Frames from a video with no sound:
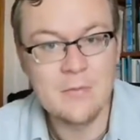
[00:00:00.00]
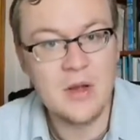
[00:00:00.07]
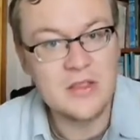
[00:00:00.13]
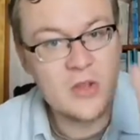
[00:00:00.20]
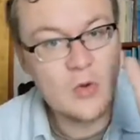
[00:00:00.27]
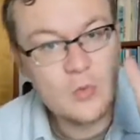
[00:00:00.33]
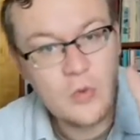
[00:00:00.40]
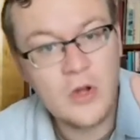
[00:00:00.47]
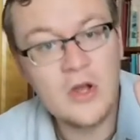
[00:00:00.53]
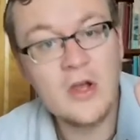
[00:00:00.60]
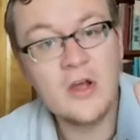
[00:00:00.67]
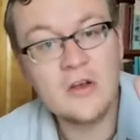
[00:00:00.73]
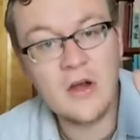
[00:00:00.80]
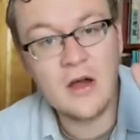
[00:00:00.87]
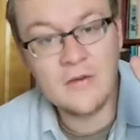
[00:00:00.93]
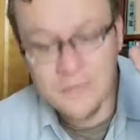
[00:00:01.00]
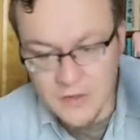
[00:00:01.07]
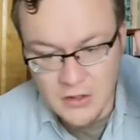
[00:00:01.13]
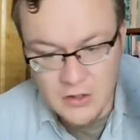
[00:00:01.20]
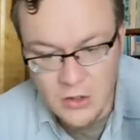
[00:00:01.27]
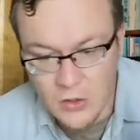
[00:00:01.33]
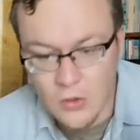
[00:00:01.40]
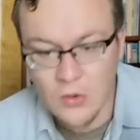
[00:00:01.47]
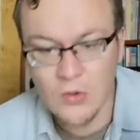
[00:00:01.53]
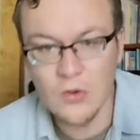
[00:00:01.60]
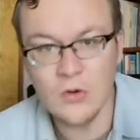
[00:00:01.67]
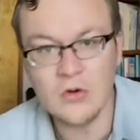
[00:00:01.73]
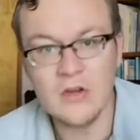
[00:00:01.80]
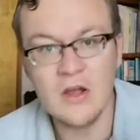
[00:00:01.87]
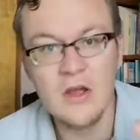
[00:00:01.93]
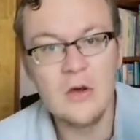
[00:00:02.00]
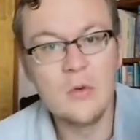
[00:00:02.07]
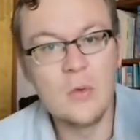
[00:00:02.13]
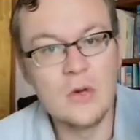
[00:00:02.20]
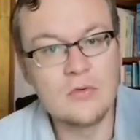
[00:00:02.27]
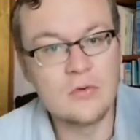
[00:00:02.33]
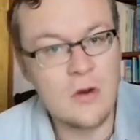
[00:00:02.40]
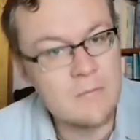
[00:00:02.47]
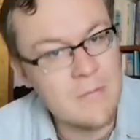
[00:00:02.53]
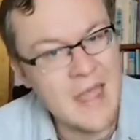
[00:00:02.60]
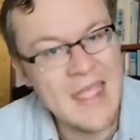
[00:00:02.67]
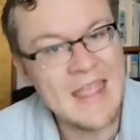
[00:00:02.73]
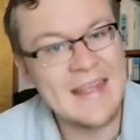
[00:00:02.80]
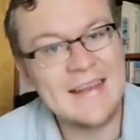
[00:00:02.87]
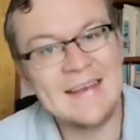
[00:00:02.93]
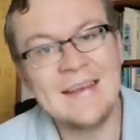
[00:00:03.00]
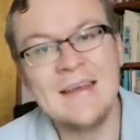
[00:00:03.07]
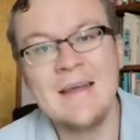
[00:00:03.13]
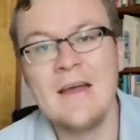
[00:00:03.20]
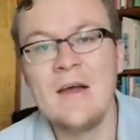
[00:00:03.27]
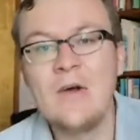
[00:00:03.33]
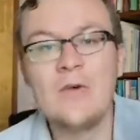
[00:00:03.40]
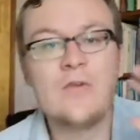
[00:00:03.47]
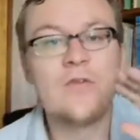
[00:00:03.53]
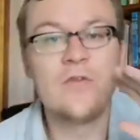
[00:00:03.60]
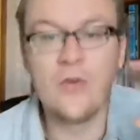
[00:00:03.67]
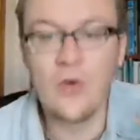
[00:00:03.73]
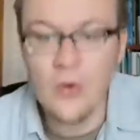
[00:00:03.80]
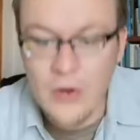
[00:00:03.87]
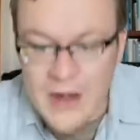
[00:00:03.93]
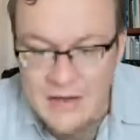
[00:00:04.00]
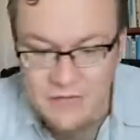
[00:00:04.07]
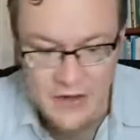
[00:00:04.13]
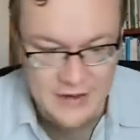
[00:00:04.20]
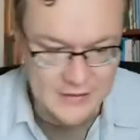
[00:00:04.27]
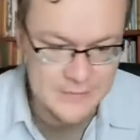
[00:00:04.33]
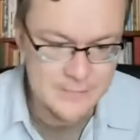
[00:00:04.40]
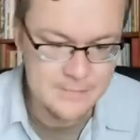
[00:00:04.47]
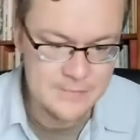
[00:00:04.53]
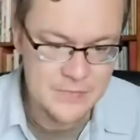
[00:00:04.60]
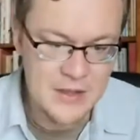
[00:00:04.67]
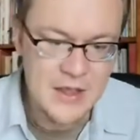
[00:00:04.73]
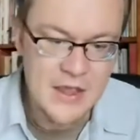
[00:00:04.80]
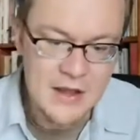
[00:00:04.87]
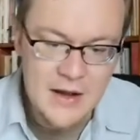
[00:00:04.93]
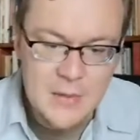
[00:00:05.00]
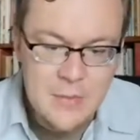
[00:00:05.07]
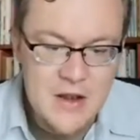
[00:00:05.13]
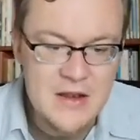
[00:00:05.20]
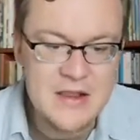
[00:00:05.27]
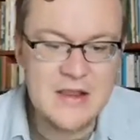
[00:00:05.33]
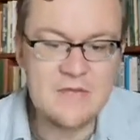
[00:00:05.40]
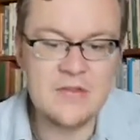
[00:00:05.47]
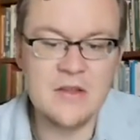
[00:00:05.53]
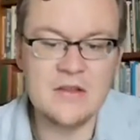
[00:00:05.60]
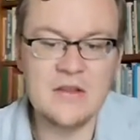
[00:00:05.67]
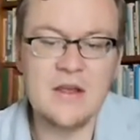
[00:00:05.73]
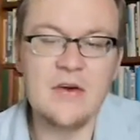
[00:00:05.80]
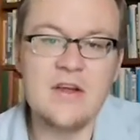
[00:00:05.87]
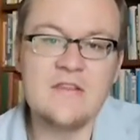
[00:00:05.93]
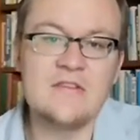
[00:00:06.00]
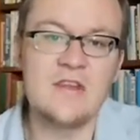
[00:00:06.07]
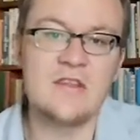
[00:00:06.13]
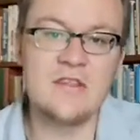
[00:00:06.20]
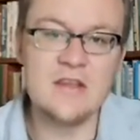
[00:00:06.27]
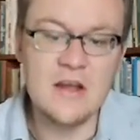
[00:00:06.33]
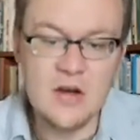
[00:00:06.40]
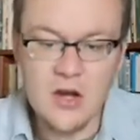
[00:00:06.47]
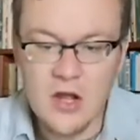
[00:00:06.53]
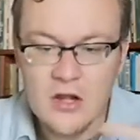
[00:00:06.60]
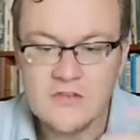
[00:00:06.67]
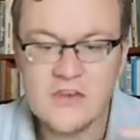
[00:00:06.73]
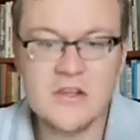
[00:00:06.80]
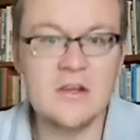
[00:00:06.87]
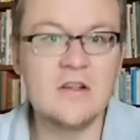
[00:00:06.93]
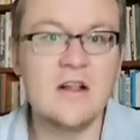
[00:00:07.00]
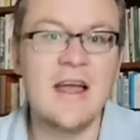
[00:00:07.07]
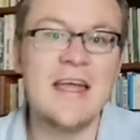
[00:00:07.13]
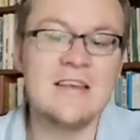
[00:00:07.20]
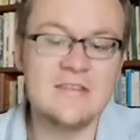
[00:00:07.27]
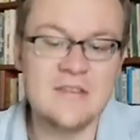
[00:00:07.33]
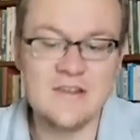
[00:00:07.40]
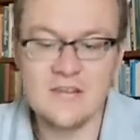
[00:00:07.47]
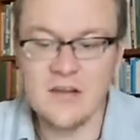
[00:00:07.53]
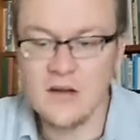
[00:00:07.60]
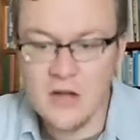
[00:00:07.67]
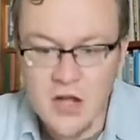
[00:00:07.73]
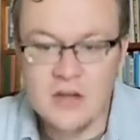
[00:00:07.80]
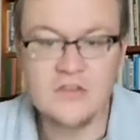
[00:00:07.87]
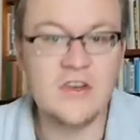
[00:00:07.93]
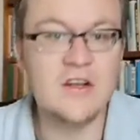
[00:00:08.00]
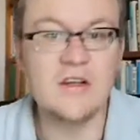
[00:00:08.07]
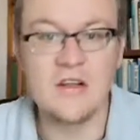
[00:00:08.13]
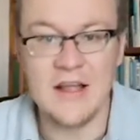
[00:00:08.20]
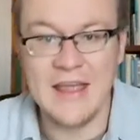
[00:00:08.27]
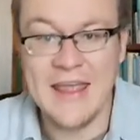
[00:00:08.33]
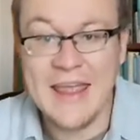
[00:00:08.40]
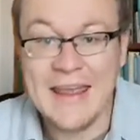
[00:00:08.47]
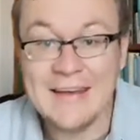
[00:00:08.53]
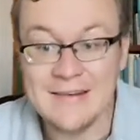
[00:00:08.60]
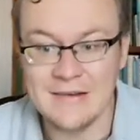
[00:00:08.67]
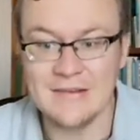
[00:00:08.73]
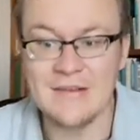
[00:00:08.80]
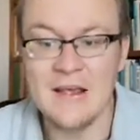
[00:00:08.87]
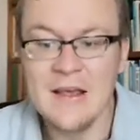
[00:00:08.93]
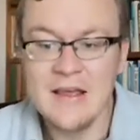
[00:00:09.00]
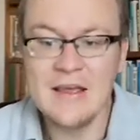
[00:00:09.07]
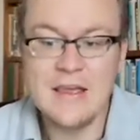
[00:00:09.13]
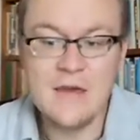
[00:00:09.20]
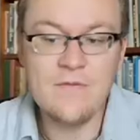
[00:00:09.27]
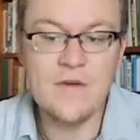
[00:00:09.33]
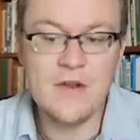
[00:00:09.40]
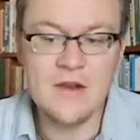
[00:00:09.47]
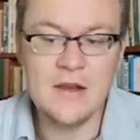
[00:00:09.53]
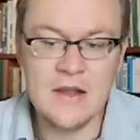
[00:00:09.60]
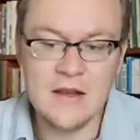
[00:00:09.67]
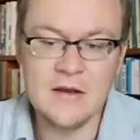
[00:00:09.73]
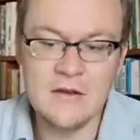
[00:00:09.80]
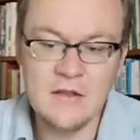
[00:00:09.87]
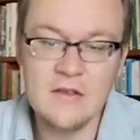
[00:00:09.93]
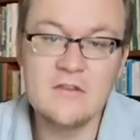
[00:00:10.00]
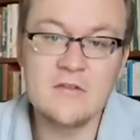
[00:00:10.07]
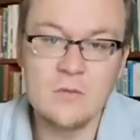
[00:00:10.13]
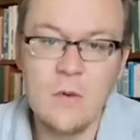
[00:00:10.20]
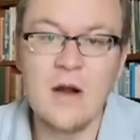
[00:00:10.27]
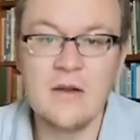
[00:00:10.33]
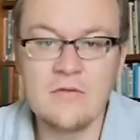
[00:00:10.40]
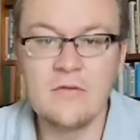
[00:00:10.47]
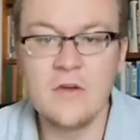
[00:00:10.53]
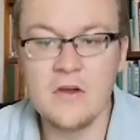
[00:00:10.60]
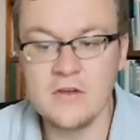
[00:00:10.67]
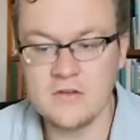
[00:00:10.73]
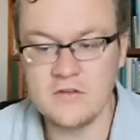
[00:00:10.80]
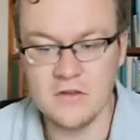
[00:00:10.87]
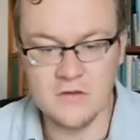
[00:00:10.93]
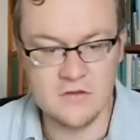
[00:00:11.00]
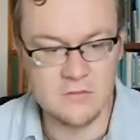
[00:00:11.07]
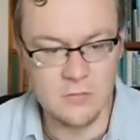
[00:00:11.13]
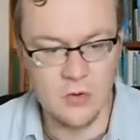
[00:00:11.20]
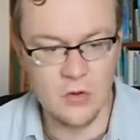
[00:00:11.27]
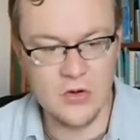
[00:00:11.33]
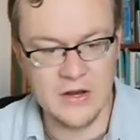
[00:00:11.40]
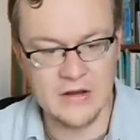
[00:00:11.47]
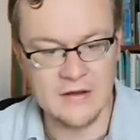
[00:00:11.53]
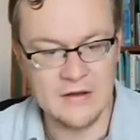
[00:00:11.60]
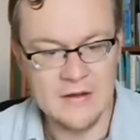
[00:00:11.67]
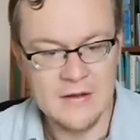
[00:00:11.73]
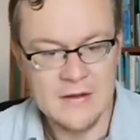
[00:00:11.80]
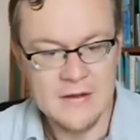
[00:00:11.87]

But the word of the Lord will remain forever. And I believe that there is a theological, eschatological hint even in this one verse this morning.